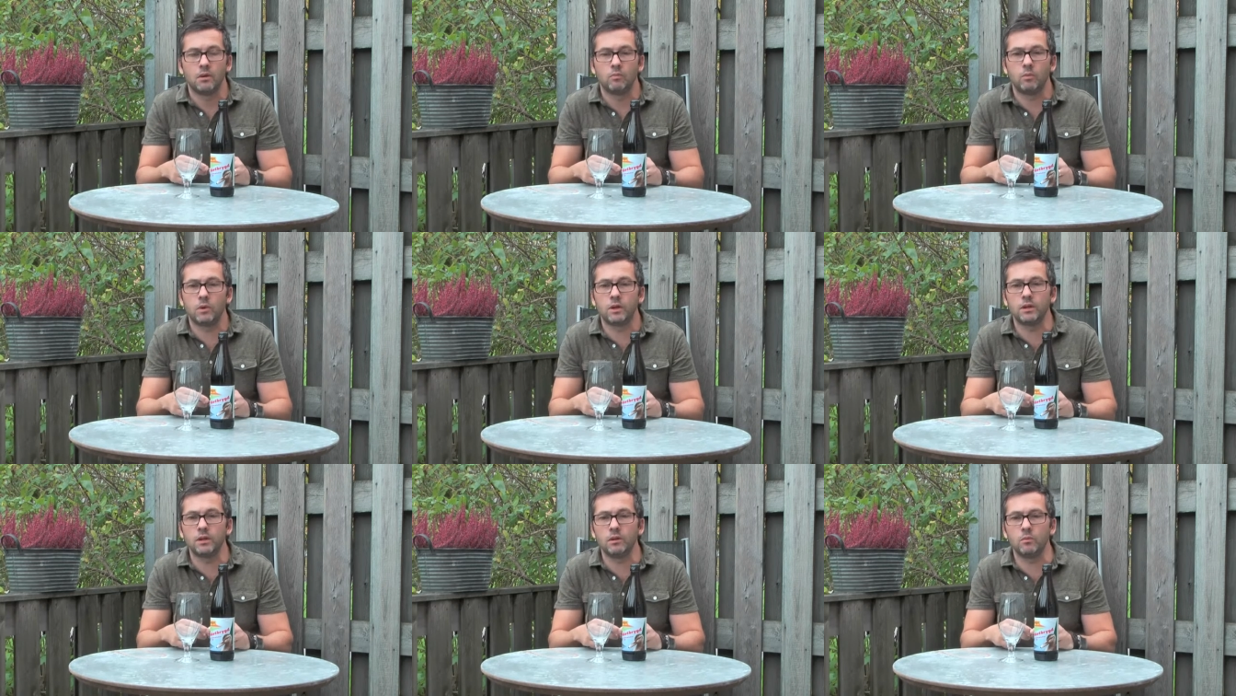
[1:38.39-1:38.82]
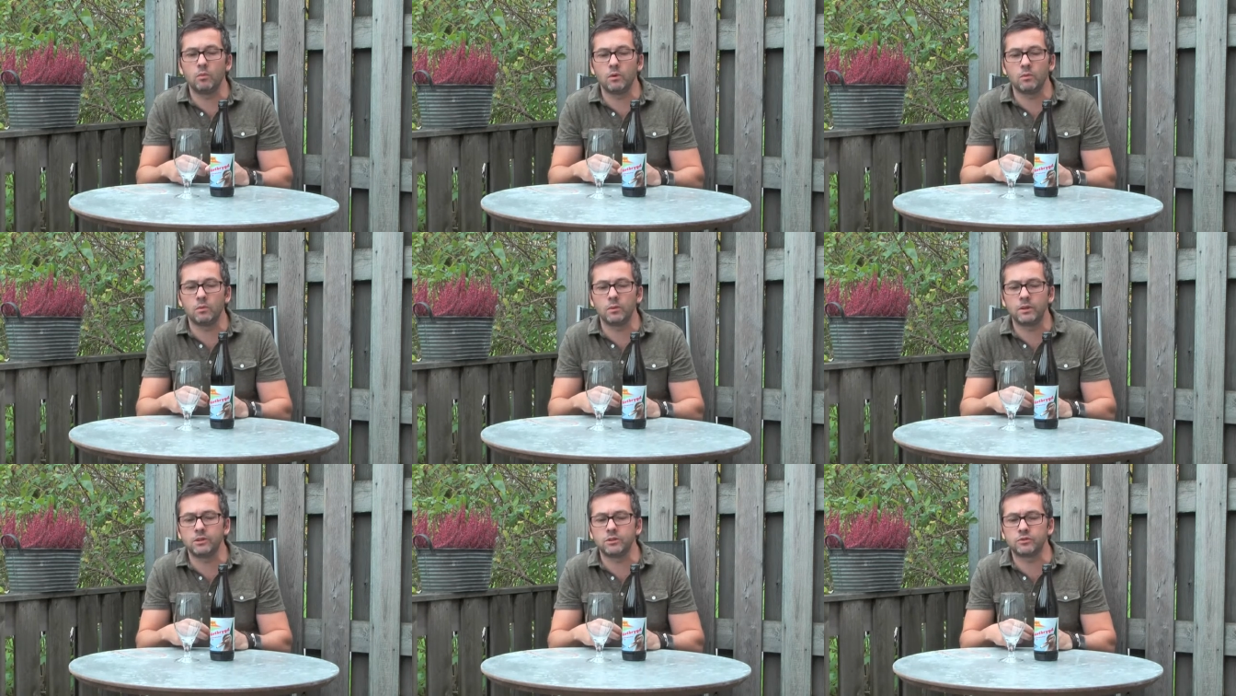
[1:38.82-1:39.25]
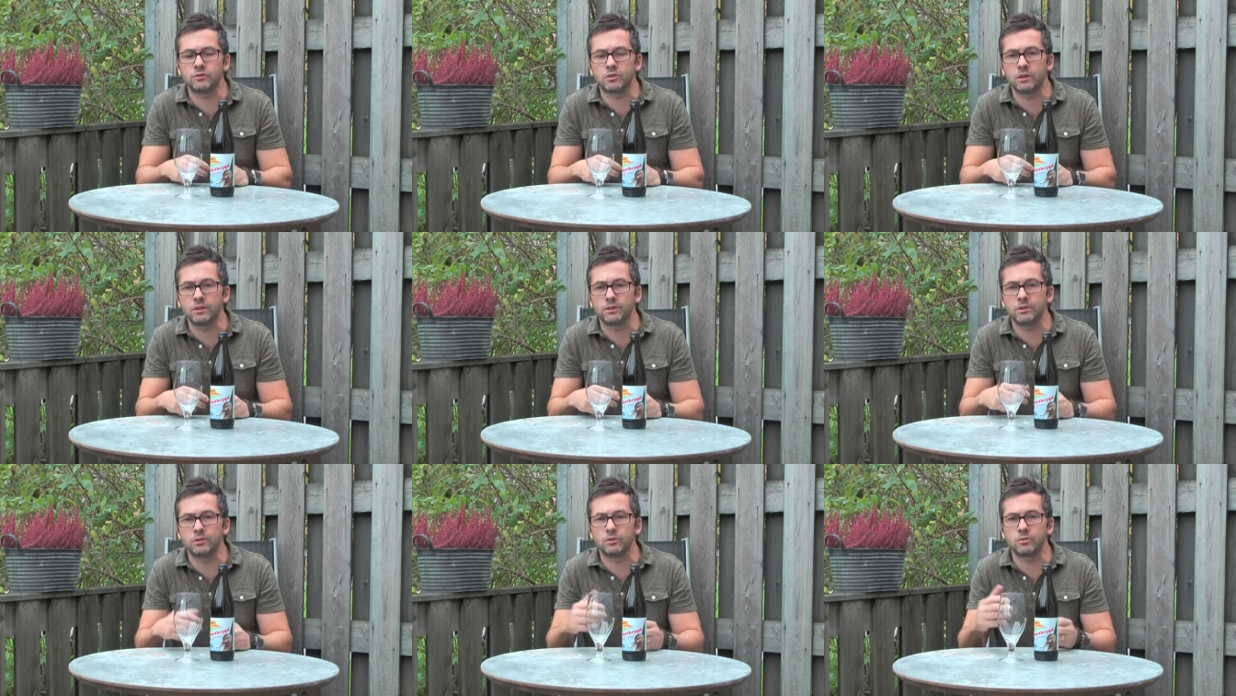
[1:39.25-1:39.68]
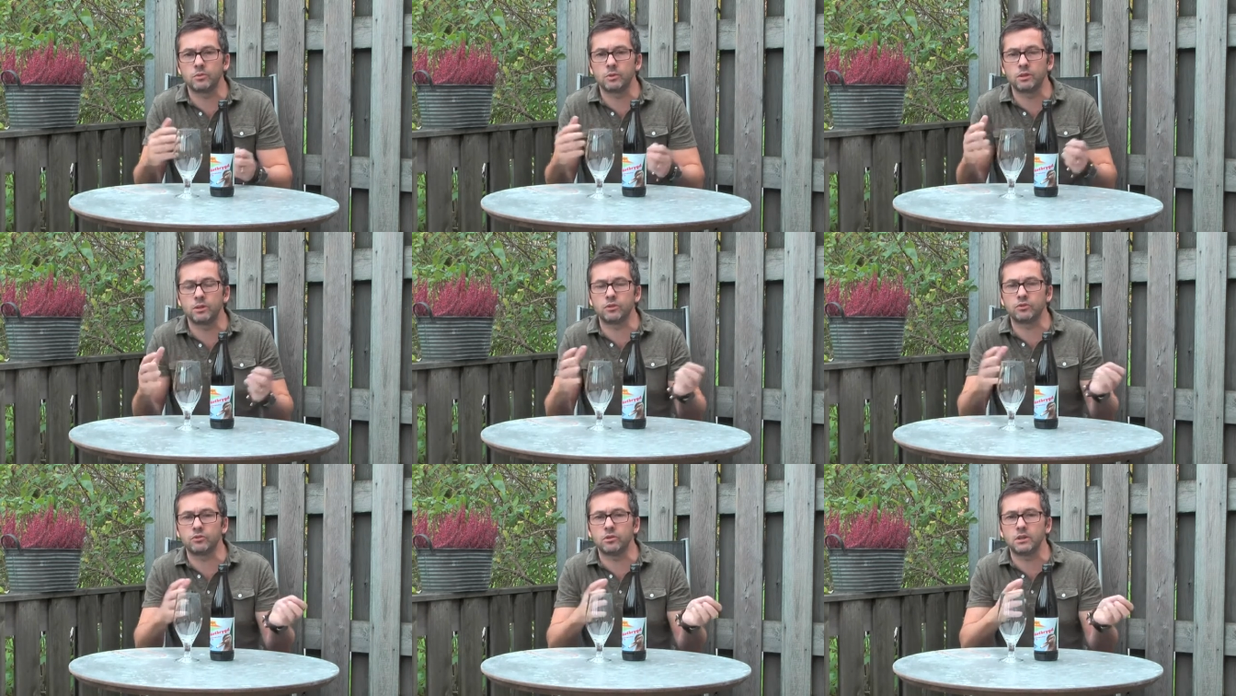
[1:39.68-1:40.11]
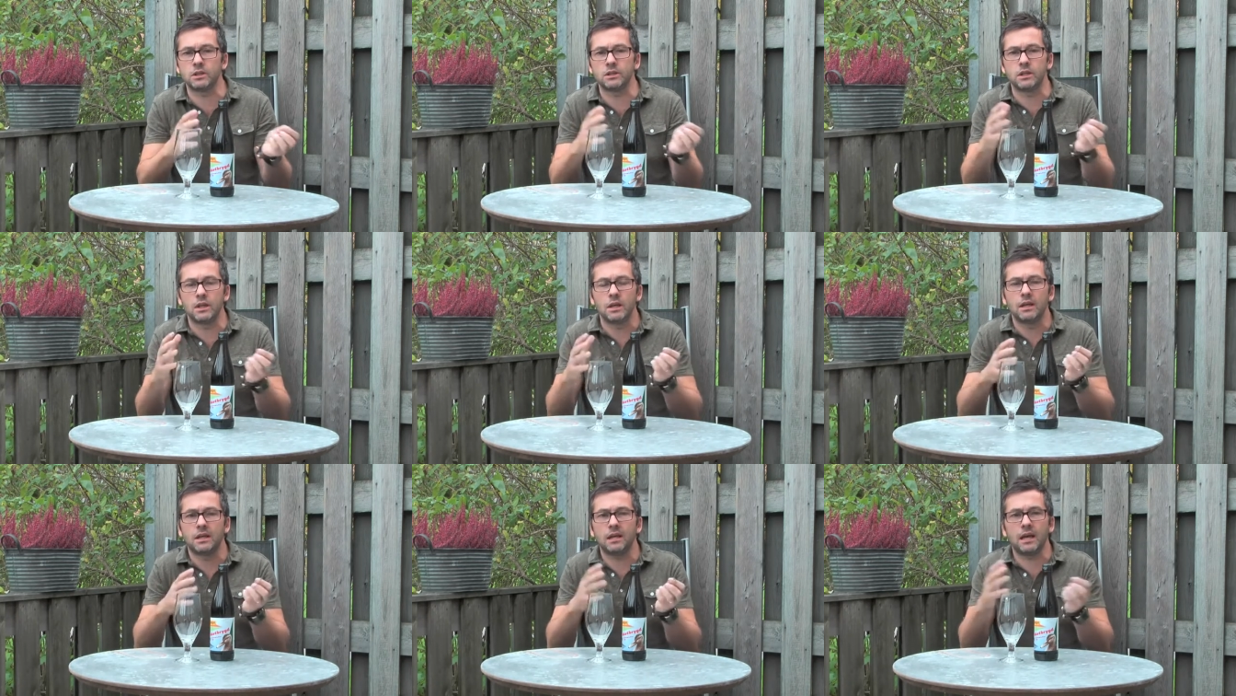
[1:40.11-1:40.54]
we're gonna what we're gonna try and do is we're gonna try
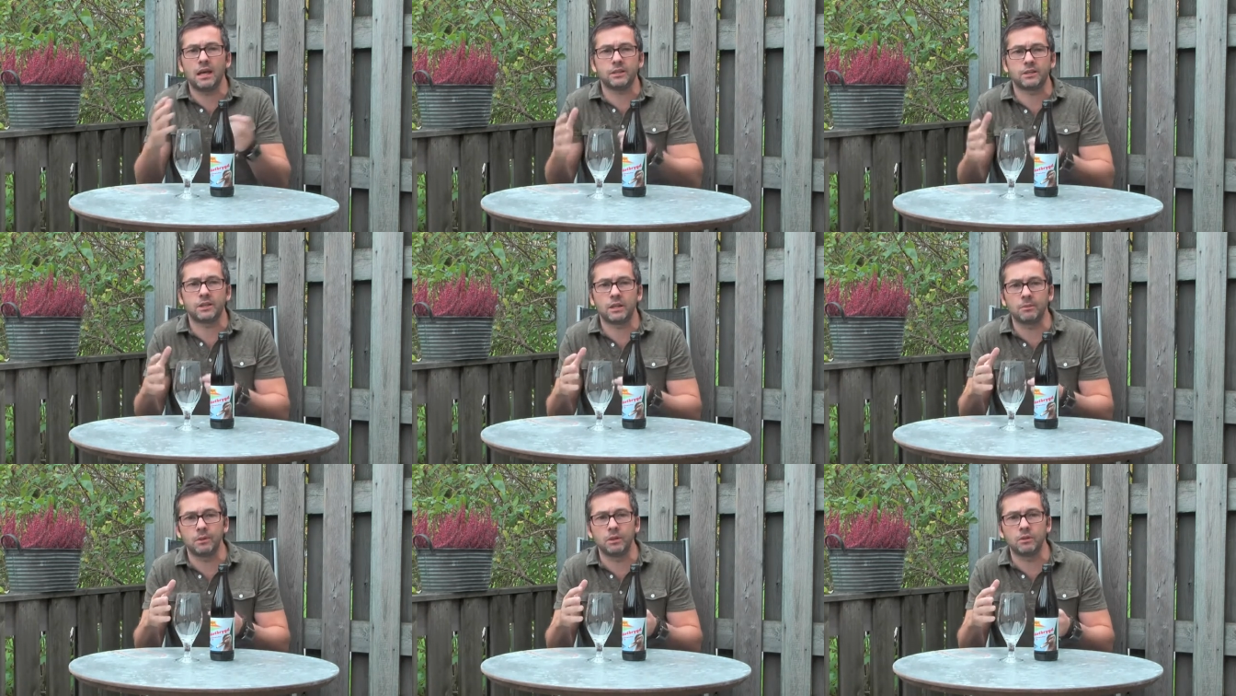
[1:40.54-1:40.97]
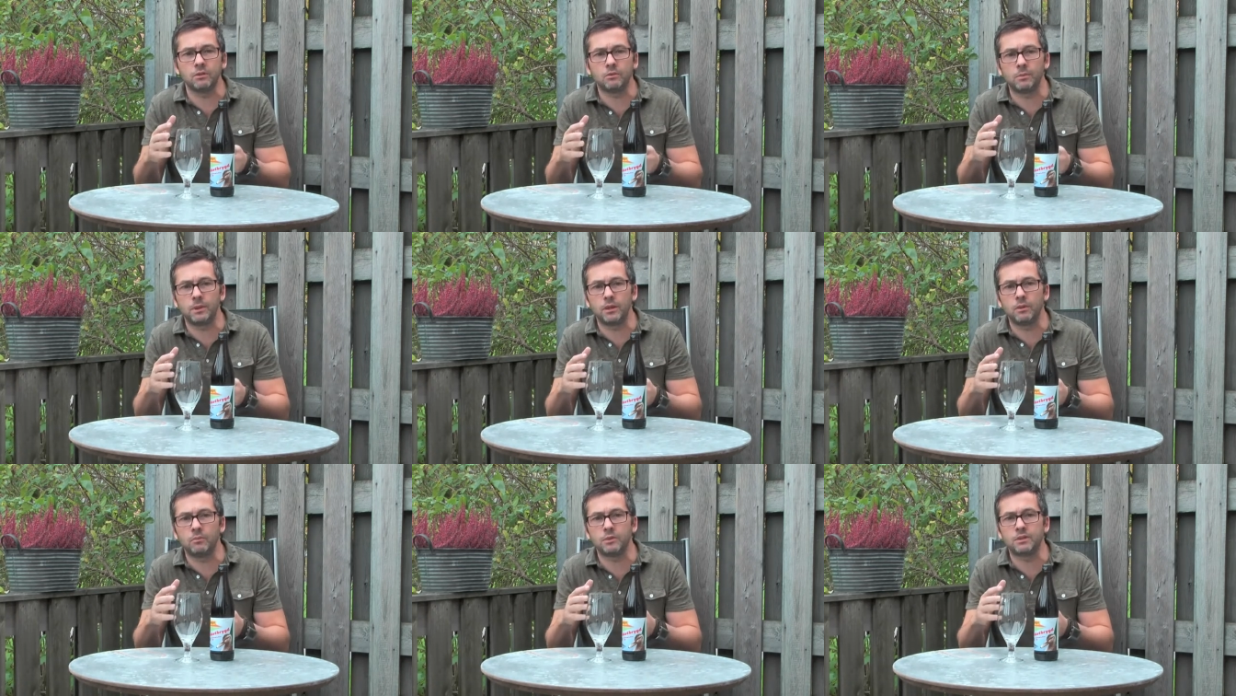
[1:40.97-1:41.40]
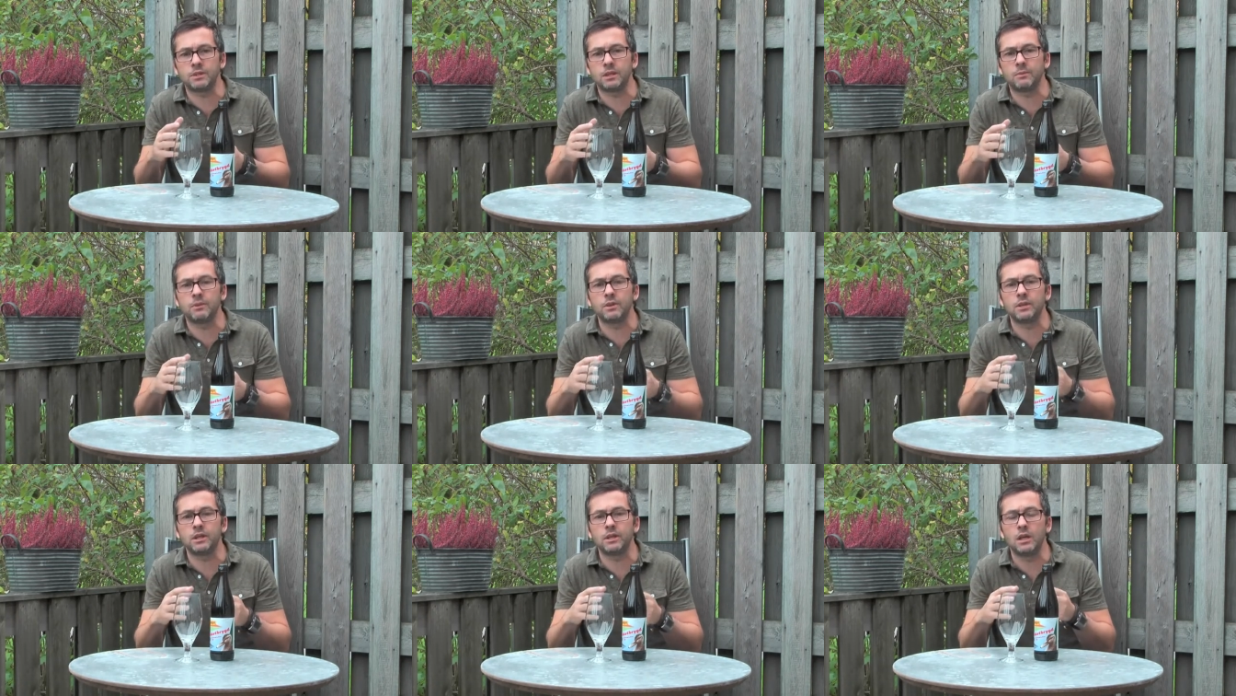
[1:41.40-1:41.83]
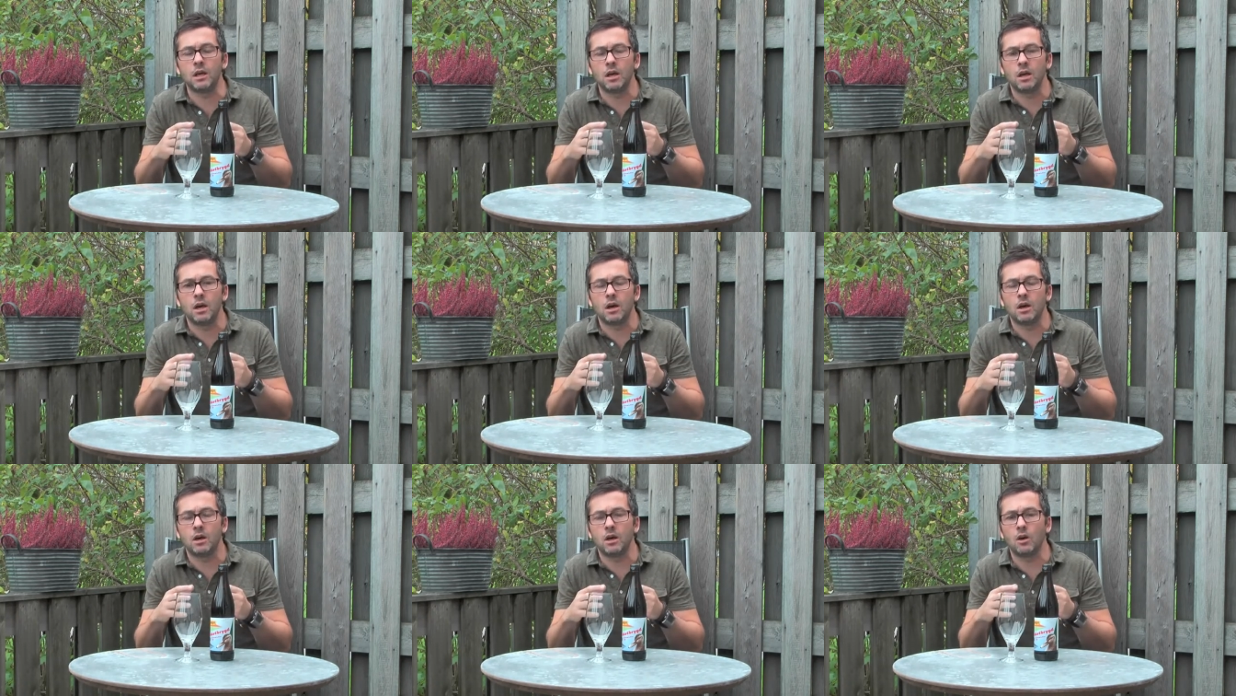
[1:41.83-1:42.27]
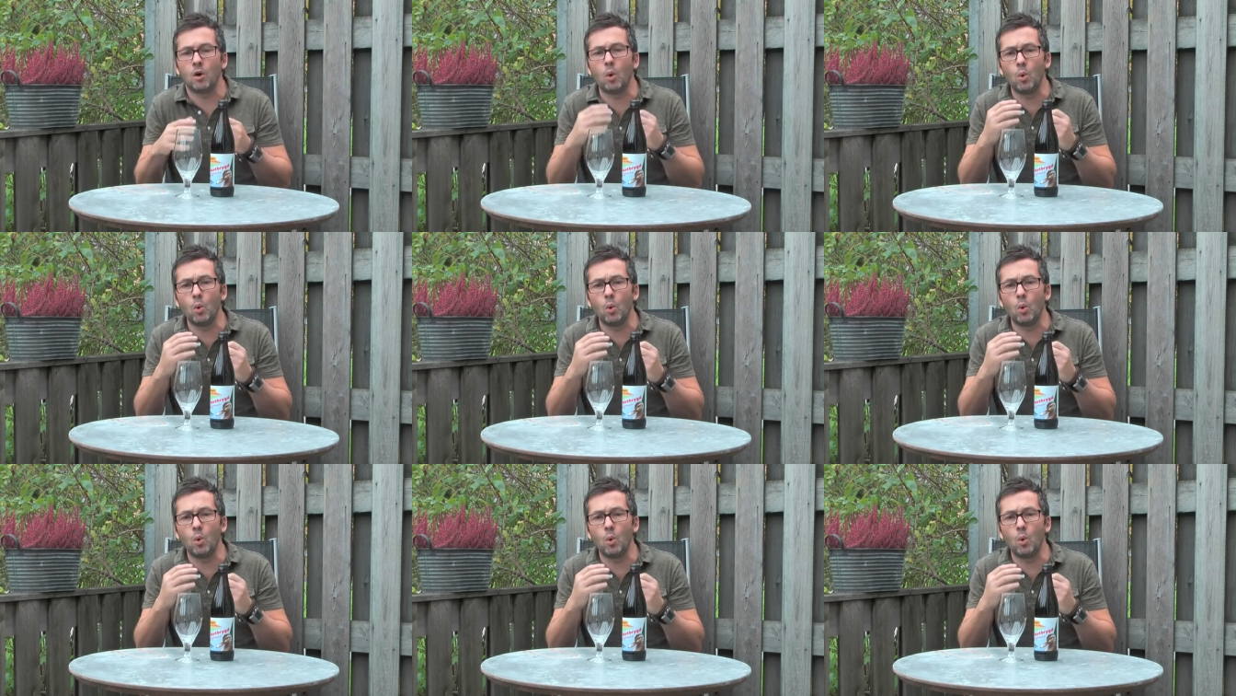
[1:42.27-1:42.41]
and catch up a little bit with some of the uh,